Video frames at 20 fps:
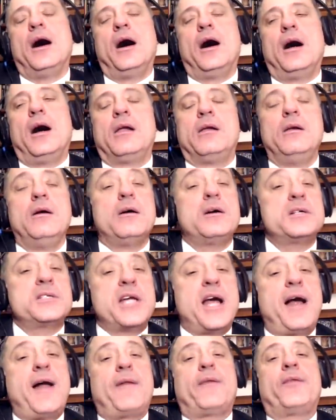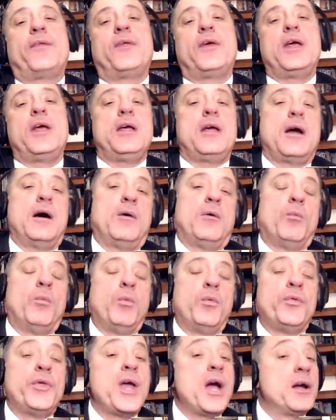looked at the
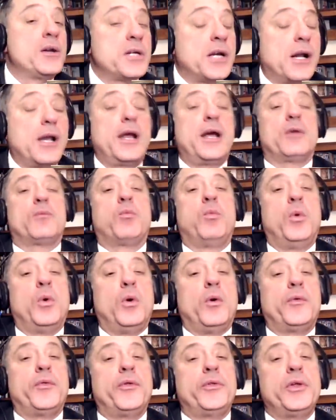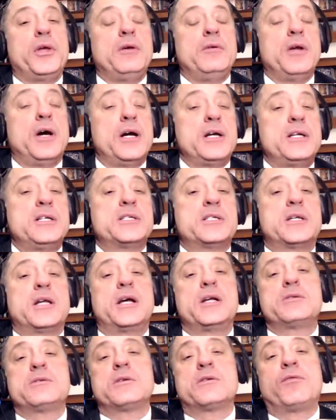undeclared war that the United
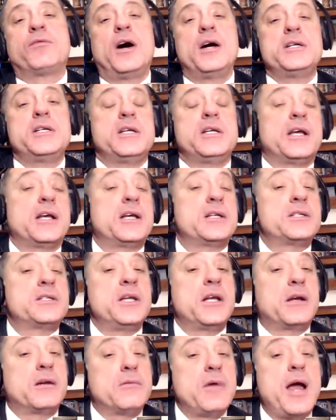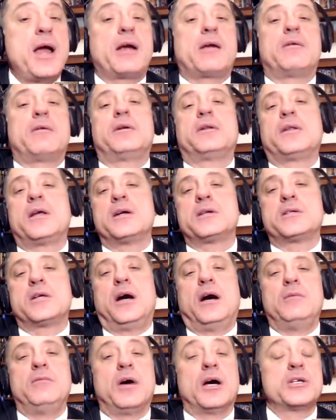States was fighting against Nicaragua at that
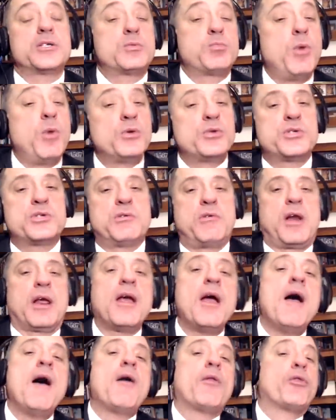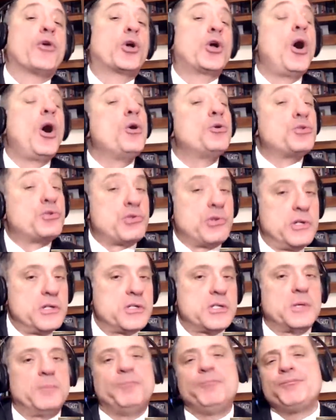time by sponsoring the
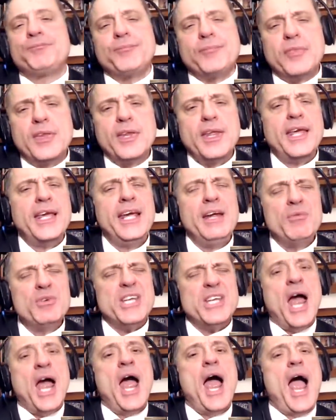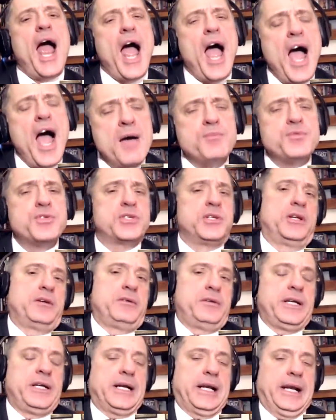Contras. It was
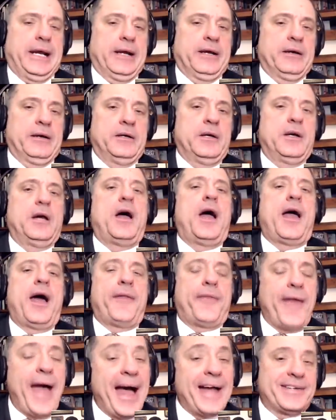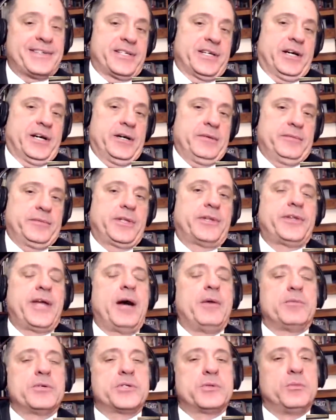absolutely clear at that time that that
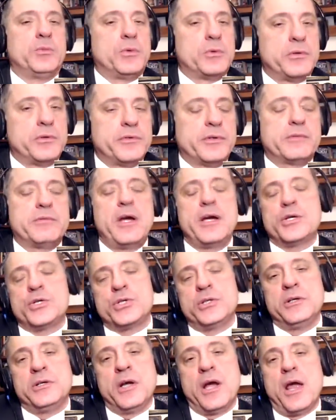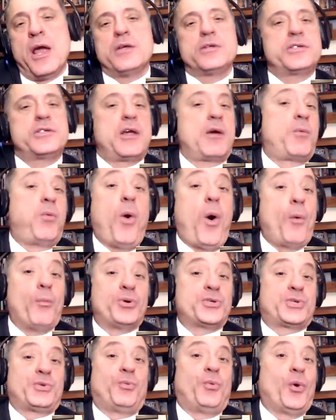was a war of aggression. So what
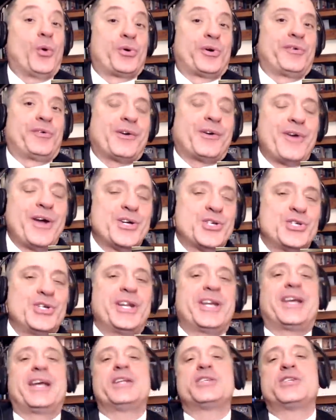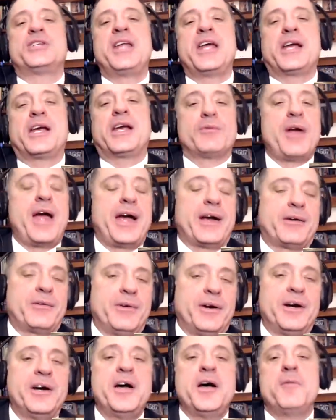was a war of aggression against
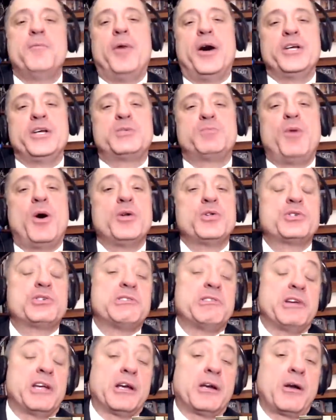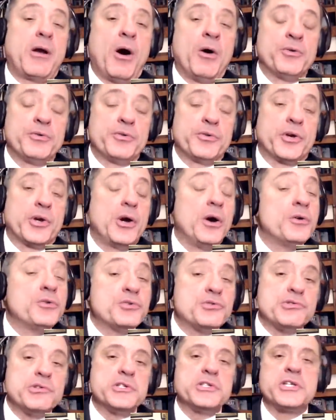Nicaragua by sponsoring the
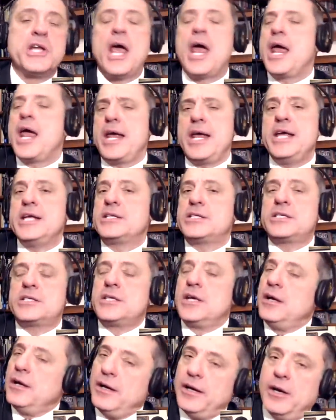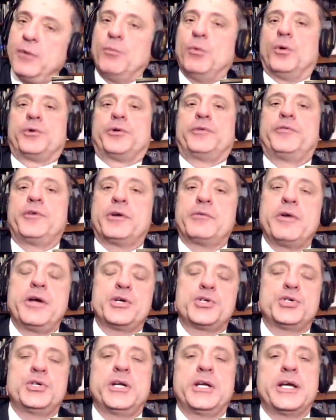Contras is certainly a war of
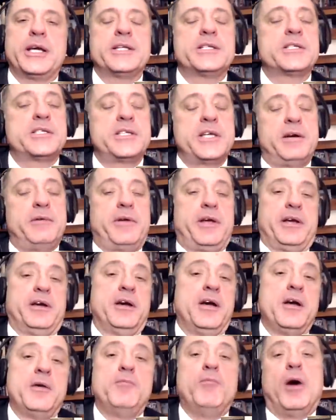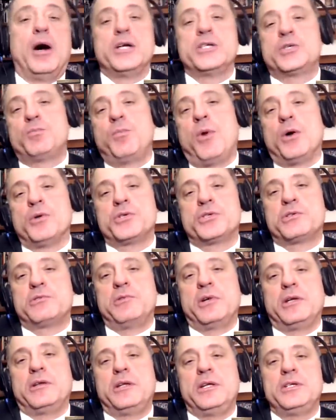aggression against Syria by
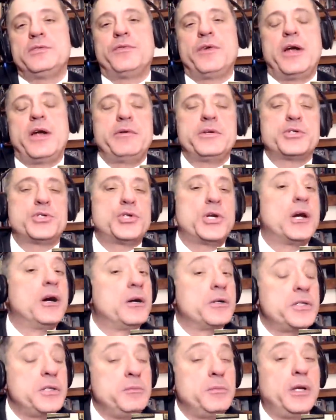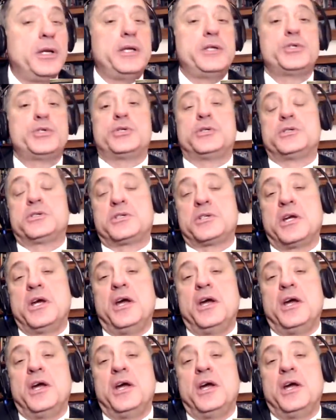sponsoring these various jihadi militias,